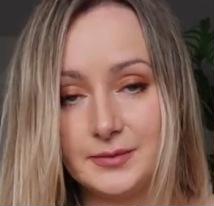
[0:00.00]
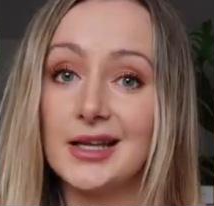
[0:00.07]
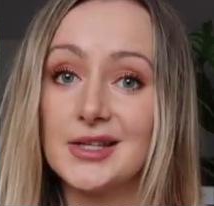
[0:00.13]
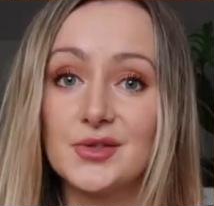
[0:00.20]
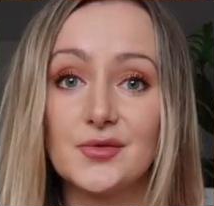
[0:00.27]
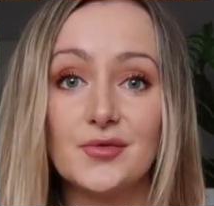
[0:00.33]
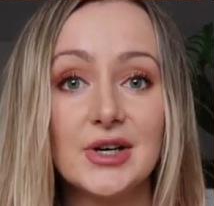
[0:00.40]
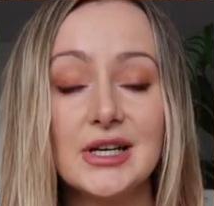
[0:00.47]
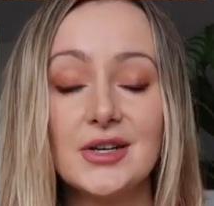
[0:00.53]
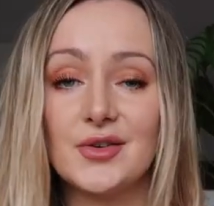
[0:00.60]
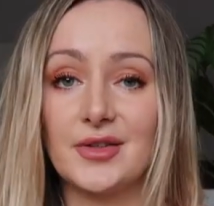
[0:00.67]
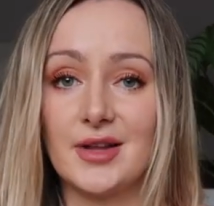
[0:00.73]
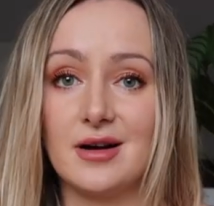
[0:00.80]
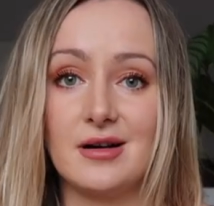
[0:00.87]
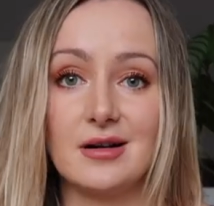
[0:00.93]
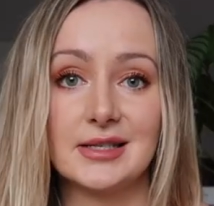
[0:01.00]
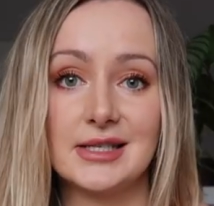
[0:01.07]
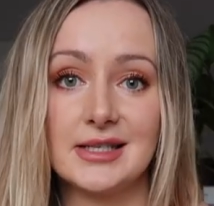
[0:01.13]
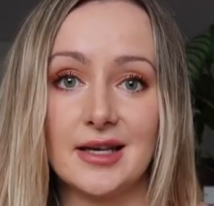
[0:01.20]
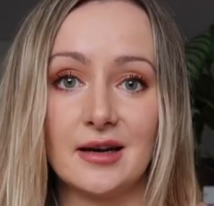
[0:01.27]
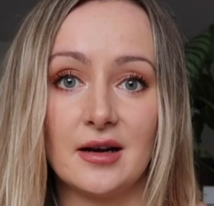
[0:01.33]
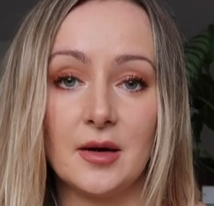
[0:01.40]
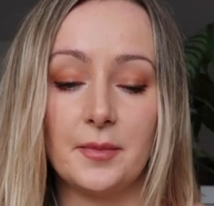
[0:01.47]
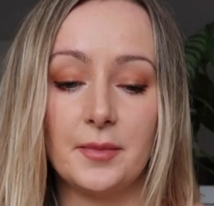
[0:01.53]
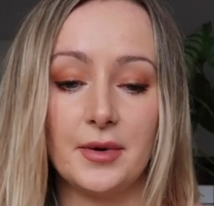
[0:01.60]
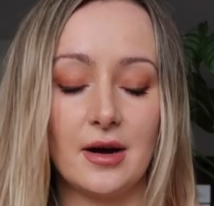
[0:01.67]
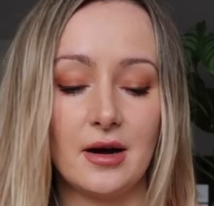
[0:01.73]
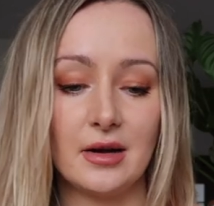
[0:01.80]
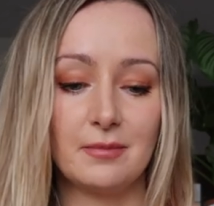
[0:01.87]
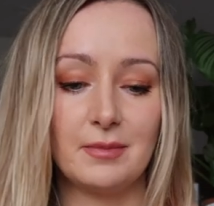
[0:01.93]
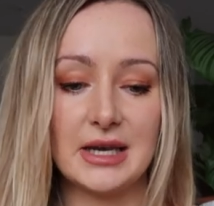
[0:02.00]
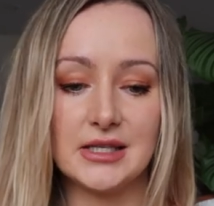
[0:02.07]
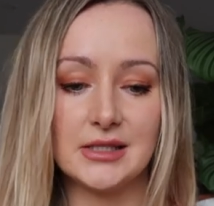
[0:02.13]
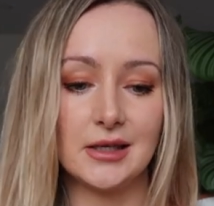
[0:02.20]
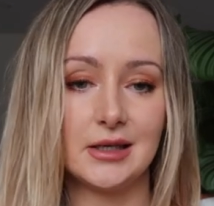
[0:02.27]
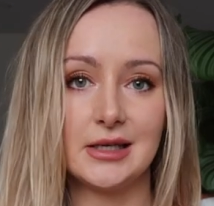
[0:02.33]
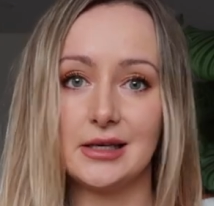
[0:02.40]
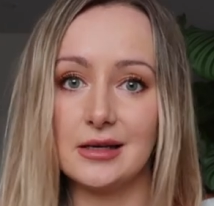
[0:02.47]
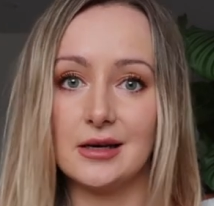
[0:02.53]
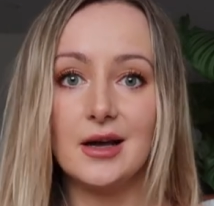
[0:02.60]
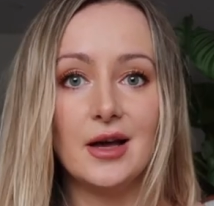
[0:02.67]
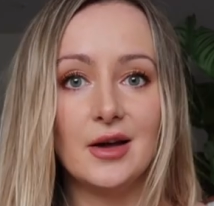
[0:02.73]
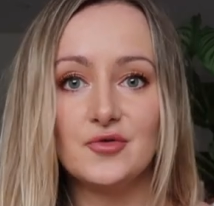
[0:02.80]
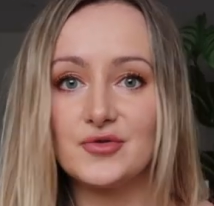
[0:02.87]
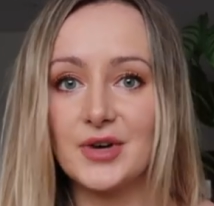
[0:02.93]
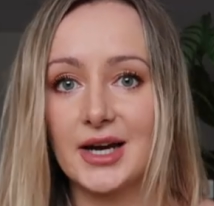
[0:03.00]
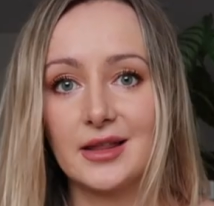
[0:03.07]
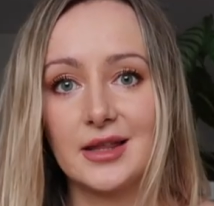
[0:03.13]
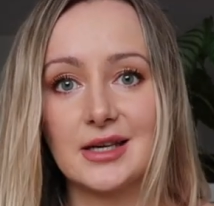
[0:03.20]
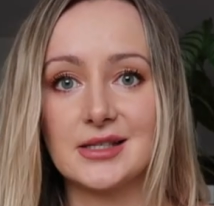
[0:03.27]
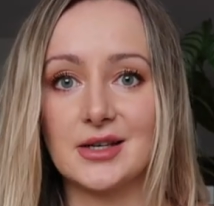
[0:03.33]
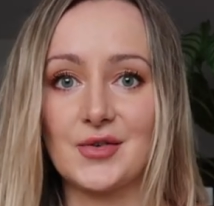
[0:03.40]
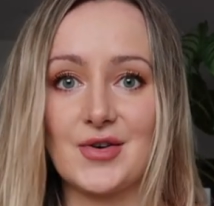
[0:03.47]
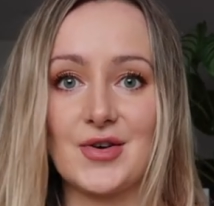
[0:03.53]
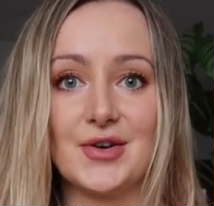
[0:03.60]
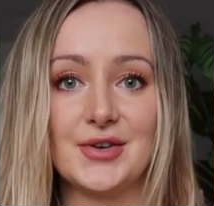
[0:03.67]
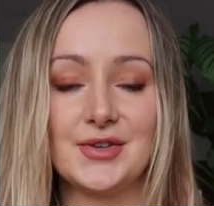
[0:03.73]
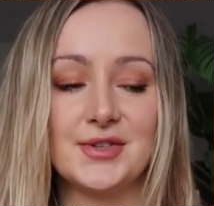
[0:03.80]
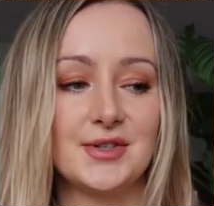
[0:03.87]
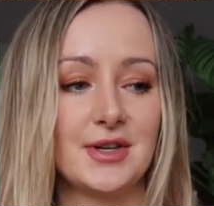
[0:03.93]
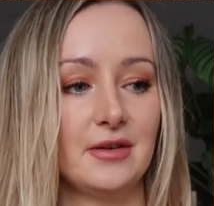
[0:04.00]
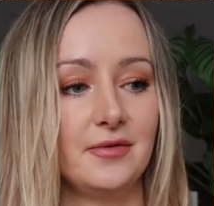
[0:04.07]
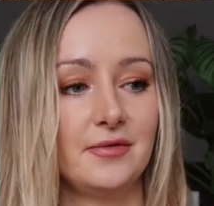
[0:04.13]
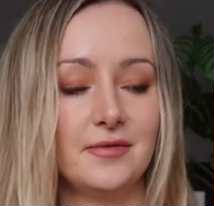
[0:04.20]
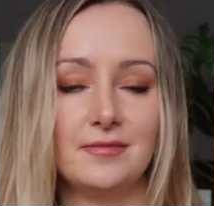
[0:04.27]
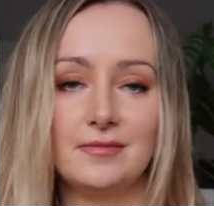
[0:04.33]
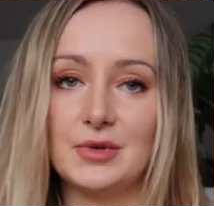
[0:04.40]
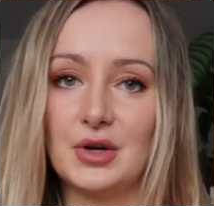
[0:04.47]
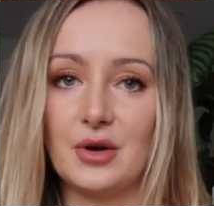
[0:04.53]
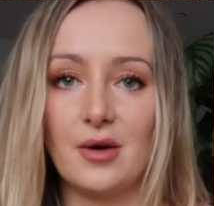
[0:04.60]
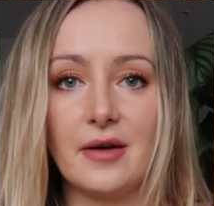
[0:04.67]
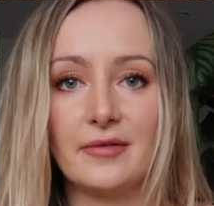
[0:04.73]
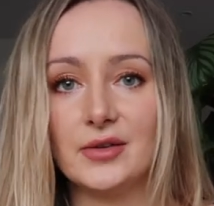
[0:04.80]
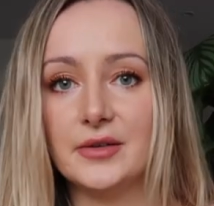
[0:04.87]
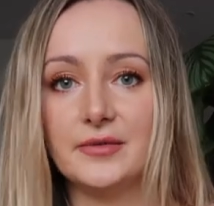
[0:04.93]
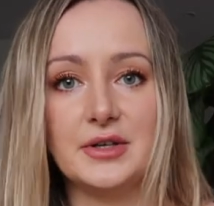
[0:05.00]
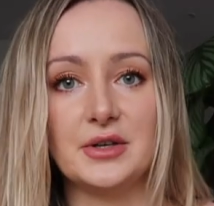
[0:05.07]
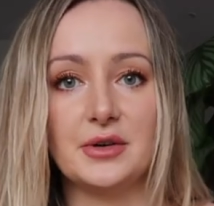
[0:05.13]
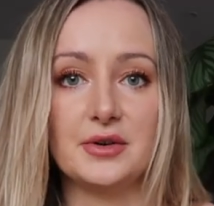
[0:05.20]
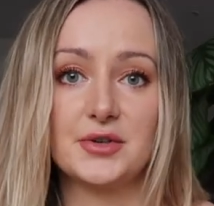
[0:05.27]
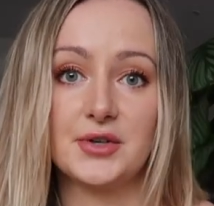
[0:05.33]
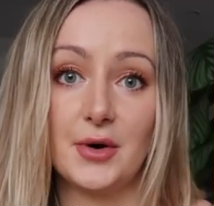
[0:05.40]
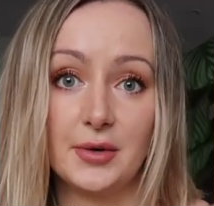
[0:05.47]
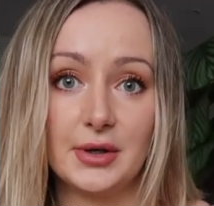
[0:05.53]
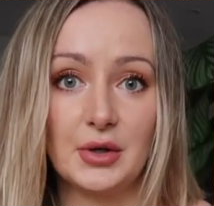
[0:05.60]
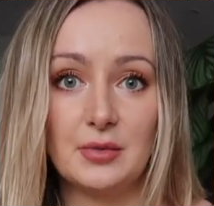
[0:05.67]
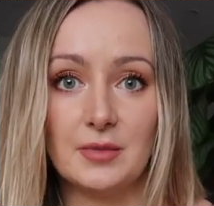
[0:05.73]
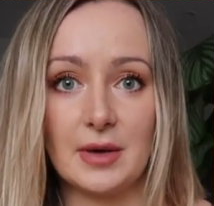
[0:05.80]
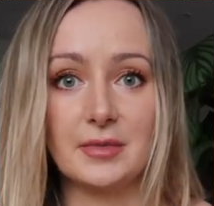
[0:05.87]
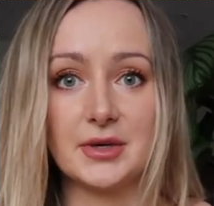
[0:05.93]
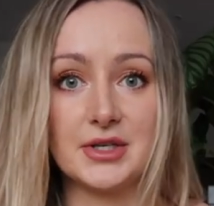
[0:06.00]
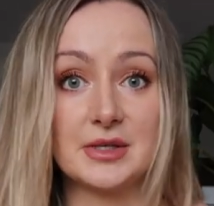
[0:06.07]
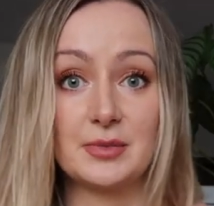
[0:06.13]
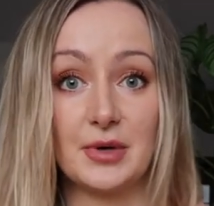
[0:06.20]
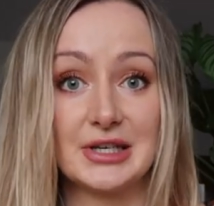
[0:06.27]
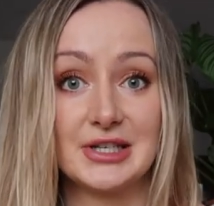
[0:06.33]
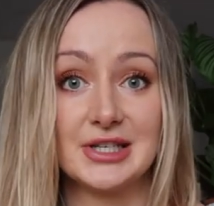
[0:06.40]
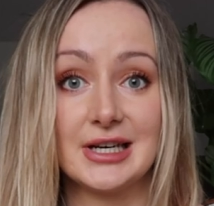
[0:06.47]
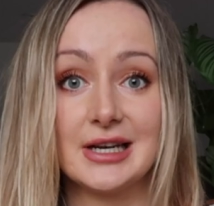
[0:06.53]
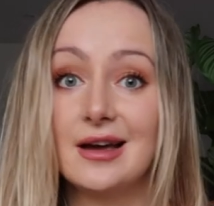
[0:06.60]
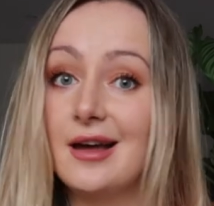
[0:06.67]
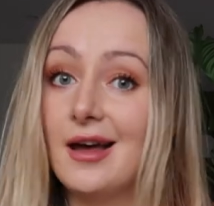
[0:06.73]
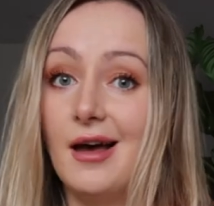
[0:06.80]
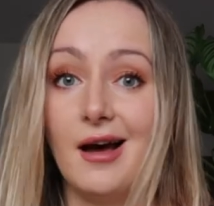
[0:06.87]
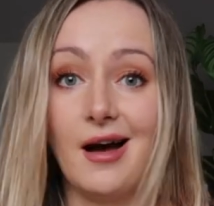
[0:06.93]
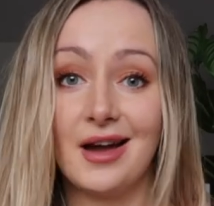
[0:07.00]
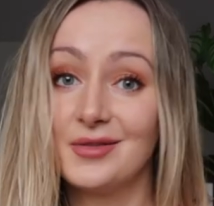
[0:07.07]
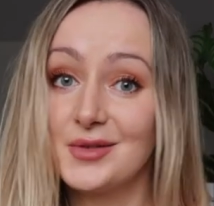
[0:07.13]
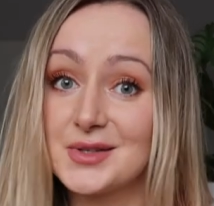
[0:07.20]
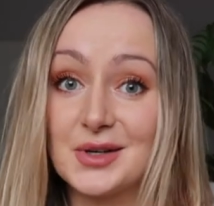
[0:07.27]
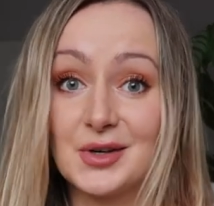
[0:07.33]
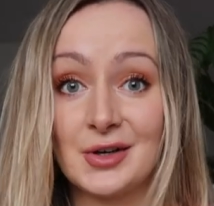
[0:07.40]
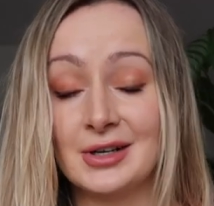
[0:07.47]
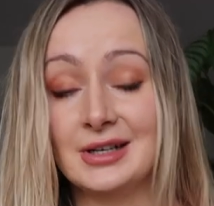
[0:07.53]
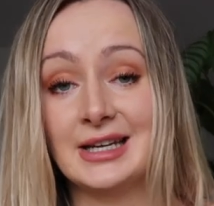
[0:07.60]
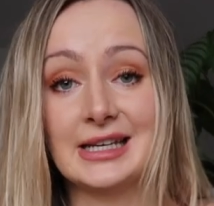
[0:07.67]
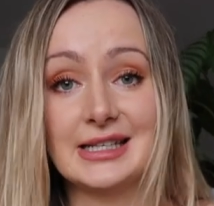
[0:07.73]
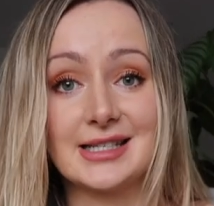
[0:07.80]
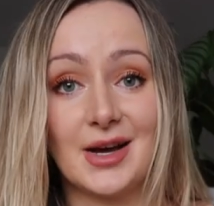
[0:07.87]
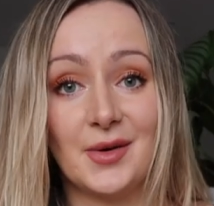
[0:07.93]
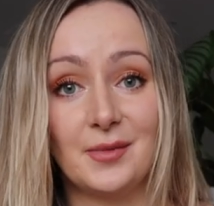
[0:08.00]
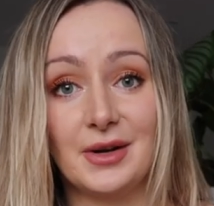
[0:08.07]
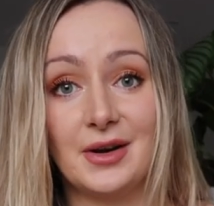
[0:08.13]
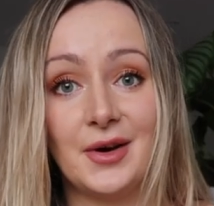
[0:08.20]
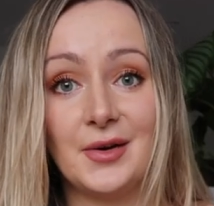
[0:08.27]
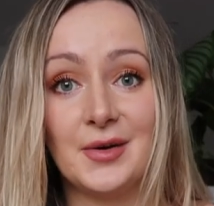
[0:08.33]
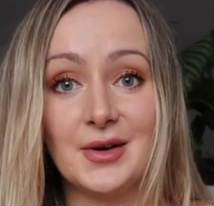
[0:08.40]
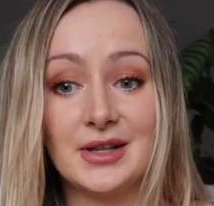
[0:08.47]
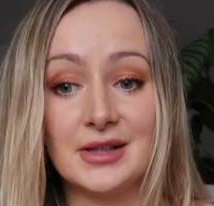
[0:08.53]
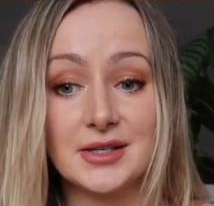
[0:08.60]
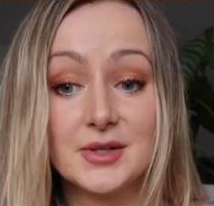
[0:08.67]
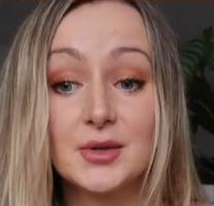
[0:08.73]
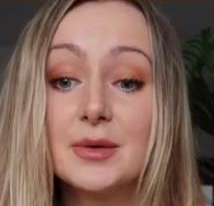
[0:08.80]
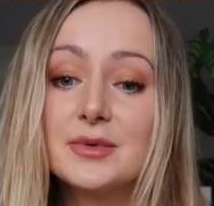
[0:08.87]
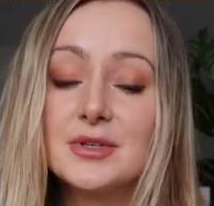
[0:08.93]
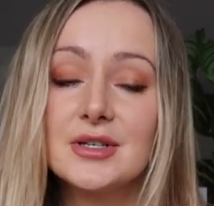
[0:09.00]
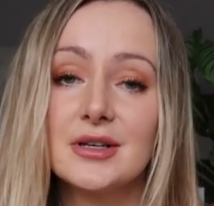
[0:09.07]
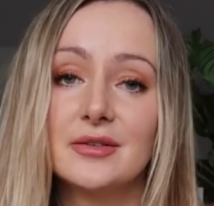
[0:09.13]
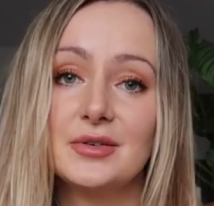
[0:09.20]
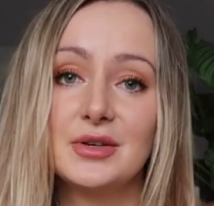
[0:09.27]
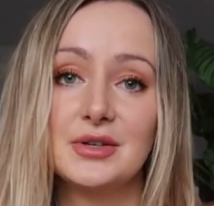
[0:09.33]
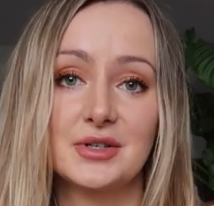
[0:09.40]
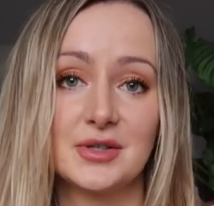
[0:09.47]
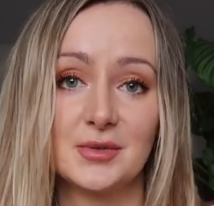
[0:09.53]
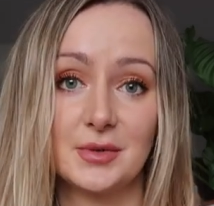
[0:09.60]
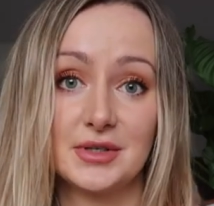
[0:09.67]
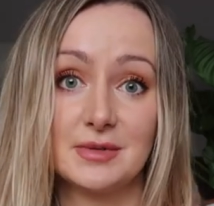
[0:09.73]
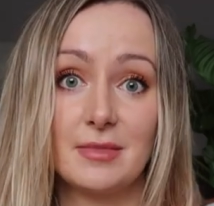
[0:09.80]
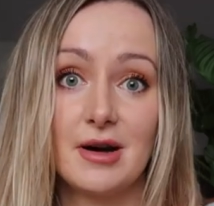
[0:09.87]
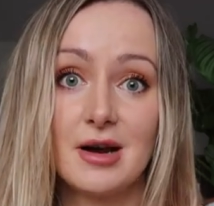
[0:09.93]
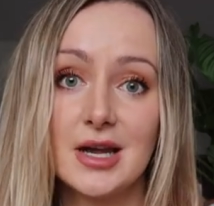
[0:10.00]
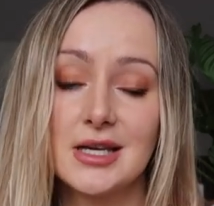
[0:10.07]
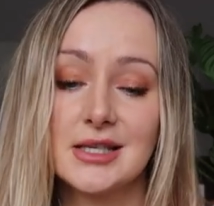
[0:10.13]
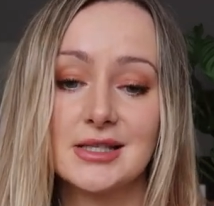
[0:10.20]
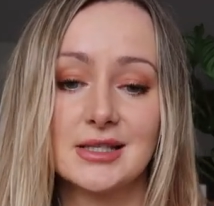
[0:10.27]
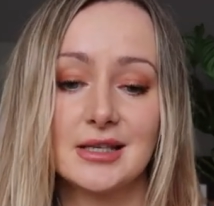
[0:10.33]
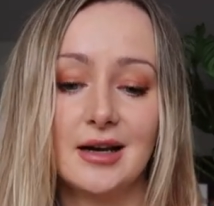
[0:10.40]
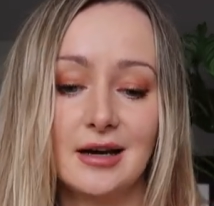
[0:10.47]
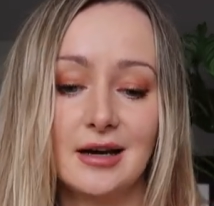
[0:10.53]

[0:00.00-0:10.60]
It's really not that hard to set up. I basically drag things across. If, you know, I've got a video showing you my budget spreadsheet. I've also got a link down below in the description if you just want to buy it.